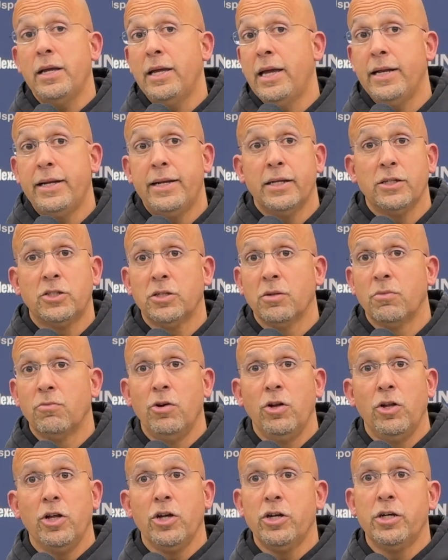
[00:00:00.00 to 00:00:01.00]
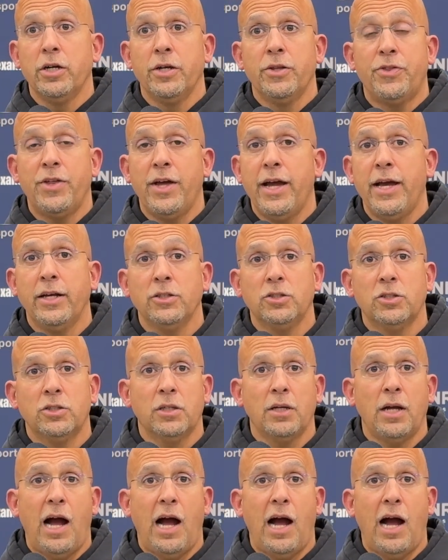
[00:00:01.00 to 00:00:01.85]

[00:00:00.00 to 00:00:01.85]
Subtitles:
He did some really good things.